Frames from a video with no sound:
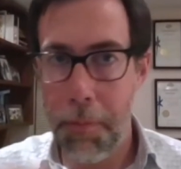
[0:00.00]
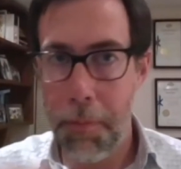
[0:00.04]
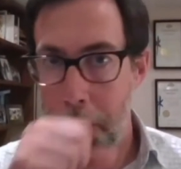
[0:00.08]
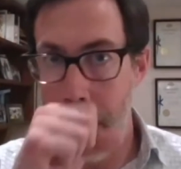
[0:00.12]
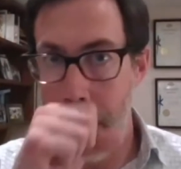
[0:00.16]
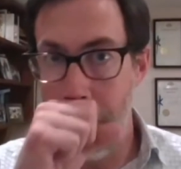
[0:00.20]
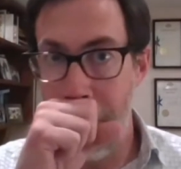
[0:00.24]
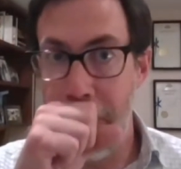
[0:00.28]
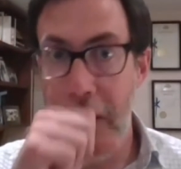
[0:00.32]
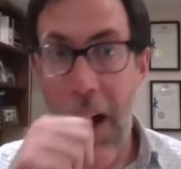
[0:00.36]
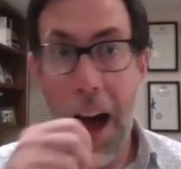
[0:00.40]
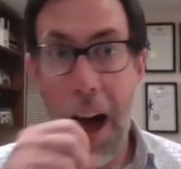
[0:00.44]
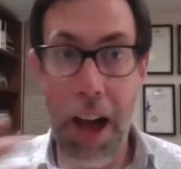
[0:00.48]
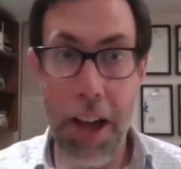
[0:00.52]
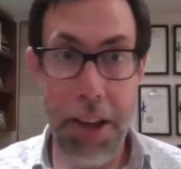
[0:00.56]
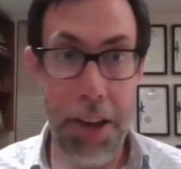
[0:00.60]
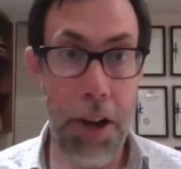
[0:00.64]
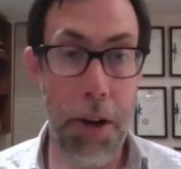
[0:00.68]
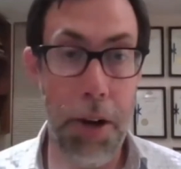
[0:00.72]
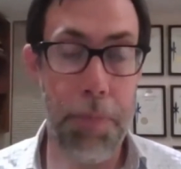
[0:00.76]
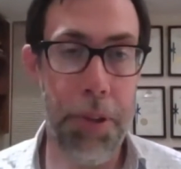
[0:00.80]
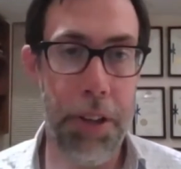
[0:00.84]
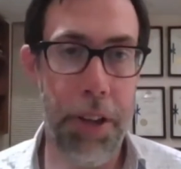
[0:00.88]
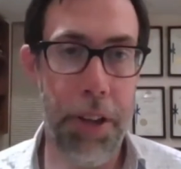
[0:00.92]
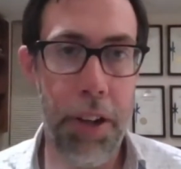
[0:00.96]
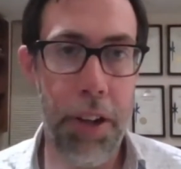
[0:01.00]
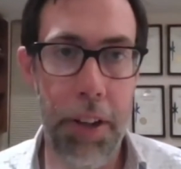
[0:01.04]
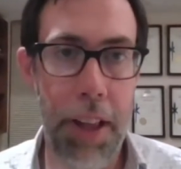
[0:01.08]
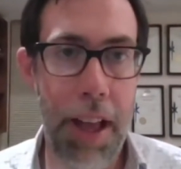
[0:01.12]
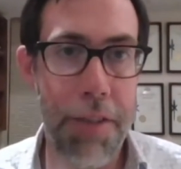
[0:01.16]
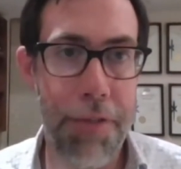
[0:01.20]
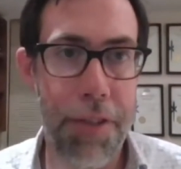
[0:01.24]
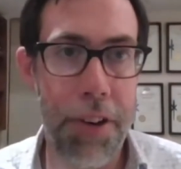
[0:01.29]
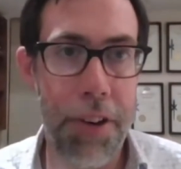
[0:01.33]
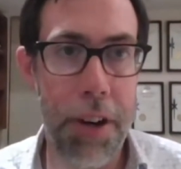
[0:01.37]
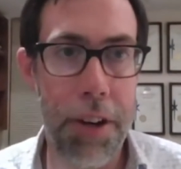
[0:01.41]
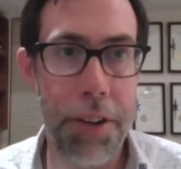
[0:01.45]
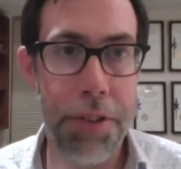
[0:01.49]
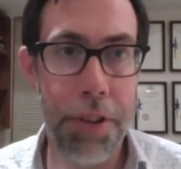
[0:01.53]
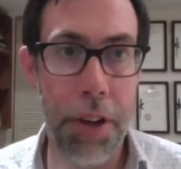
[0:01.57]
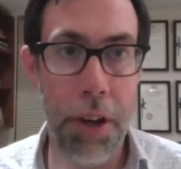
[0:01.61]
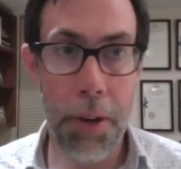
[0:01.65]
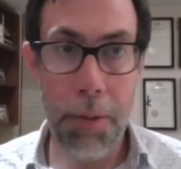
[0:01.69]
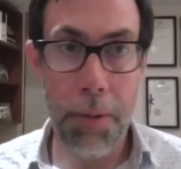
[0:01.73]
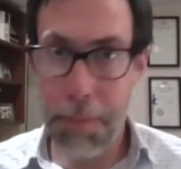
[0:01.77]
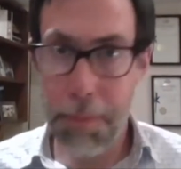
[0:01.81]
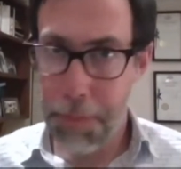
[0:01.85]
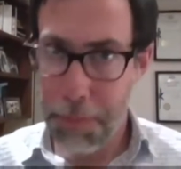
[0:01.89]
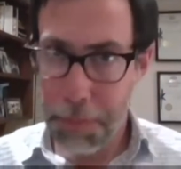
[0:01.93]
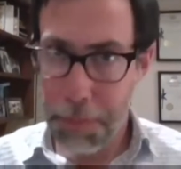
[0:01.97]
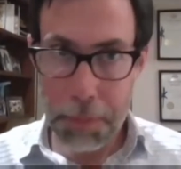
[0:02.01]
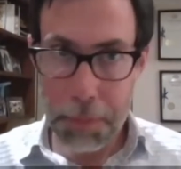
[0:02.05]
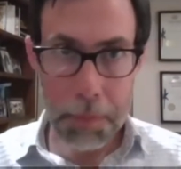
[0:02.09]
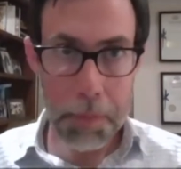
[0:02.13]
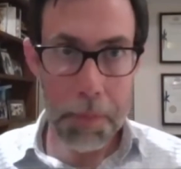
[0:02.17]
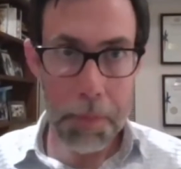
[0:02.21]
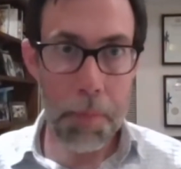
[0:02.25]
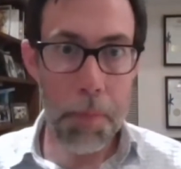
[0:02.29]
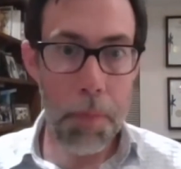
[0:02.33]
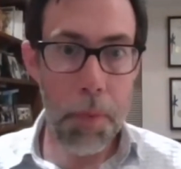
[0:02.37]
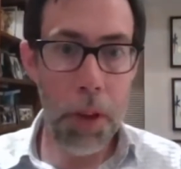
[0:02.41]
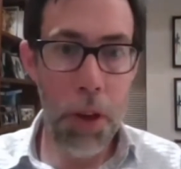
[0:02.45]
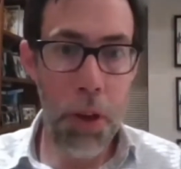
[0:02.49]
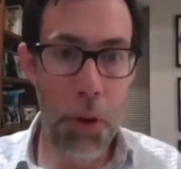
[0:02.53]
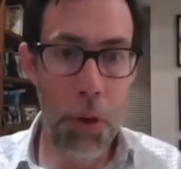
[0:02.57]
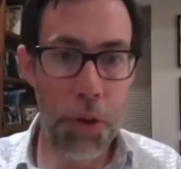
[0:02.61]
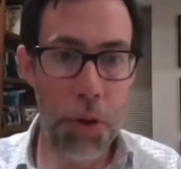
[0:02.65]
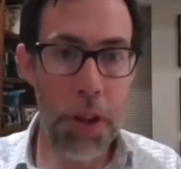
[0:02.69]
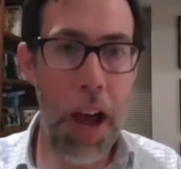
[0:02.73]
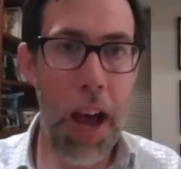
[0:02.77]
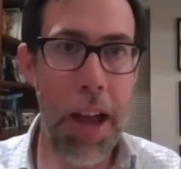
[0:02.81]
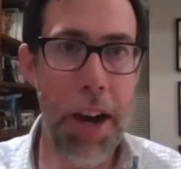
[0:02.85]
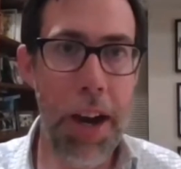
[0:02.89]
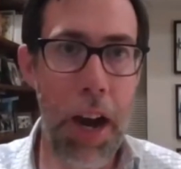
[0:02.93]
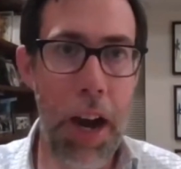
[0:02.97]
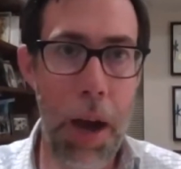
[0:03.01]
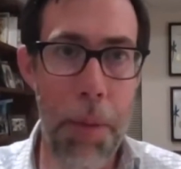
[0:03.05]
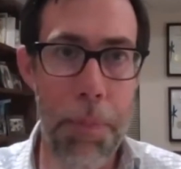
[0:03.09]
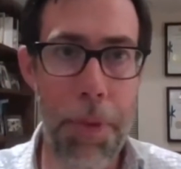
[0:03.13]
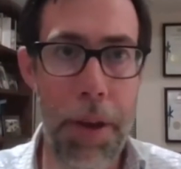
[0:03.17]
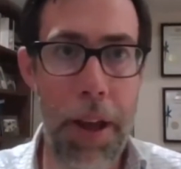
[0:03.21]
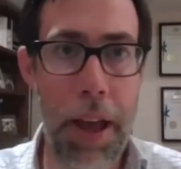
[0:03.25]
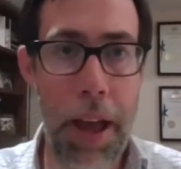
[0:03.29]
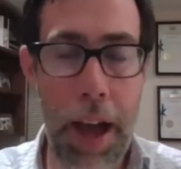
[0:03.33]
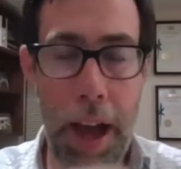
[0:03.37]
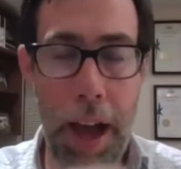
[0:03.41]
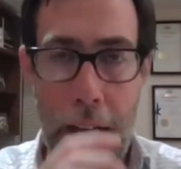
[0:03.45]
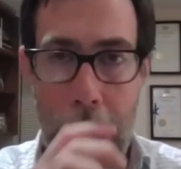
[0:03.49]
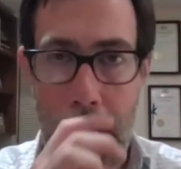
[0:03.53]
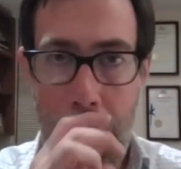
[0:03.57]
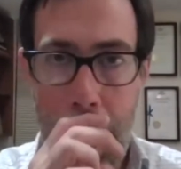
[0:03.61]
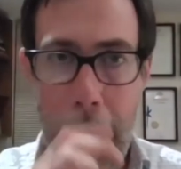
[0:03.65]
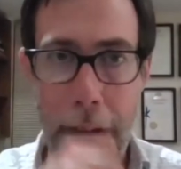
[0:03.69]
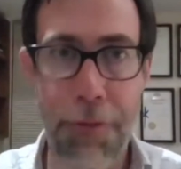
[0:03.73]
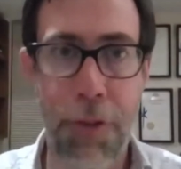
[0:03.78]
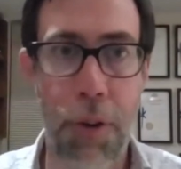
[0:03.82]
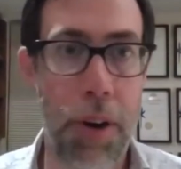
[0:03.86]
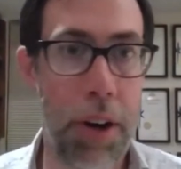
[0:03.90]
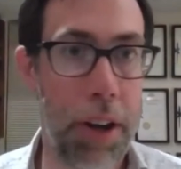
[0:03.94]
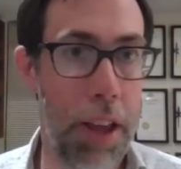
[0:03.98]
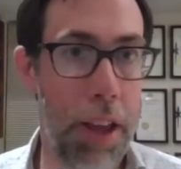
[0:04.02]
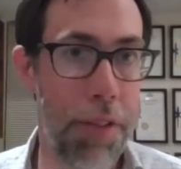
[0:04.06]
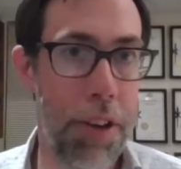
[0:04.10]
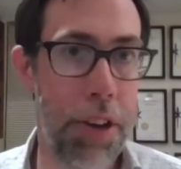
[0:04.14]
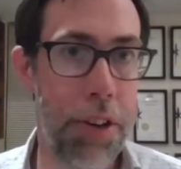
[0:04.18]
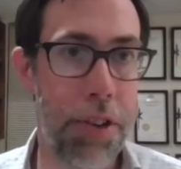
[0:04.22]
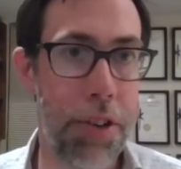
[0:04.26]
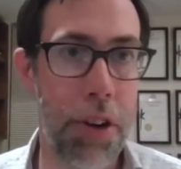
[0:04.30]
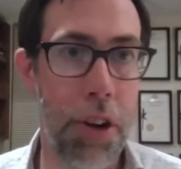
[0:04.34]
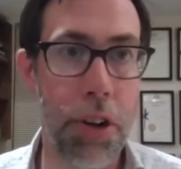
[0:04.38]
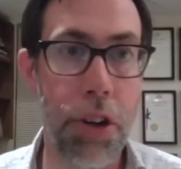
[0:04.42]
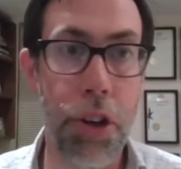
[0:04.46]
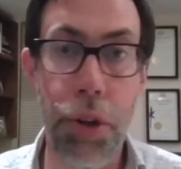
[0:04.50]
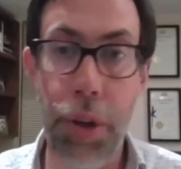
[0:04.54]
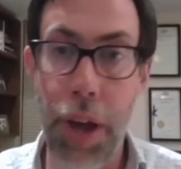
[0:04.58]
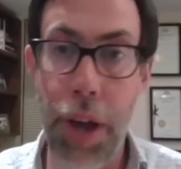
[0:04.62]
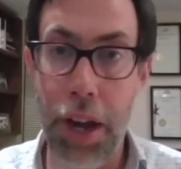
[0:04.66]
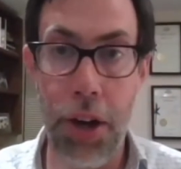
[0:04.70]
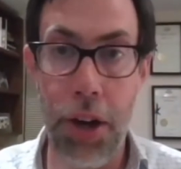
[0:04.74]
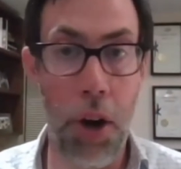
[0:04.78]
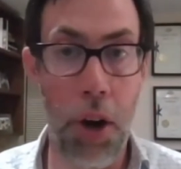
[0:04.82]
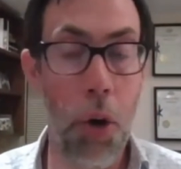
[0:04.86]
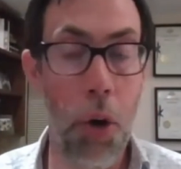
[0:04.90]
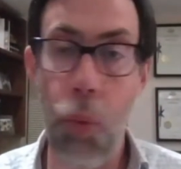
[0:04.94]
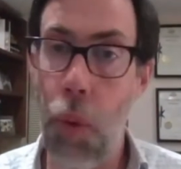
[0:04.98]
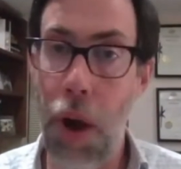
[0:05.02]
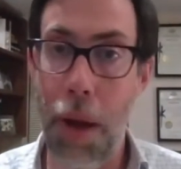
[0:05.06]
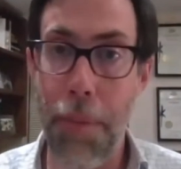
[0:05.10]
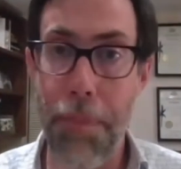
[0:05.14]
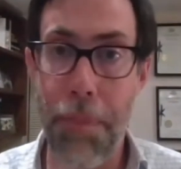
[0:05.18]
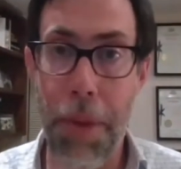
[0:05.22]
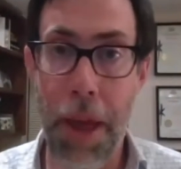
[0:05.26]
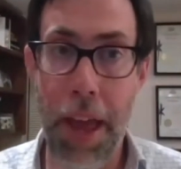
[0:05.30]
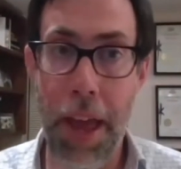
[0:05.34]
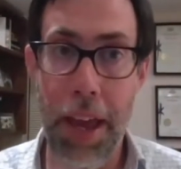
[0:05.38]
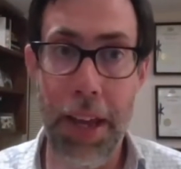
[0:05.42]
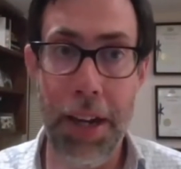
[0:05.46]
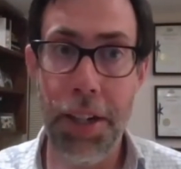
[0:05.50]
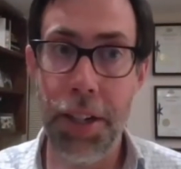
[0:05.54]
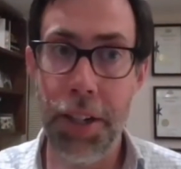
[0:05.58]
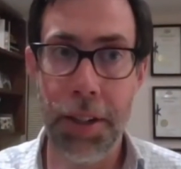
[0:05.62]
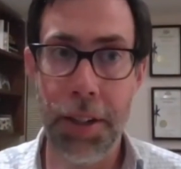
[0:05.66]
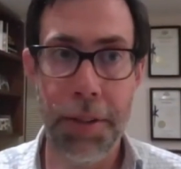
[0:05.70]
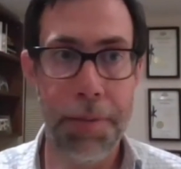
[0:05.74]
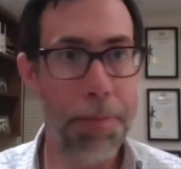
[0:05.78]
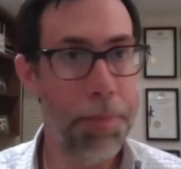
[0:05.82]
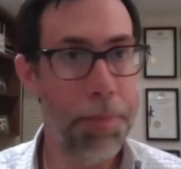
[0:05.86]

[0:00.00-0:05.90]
define your political effort. So you sign up for a giving circle, you get your own web page,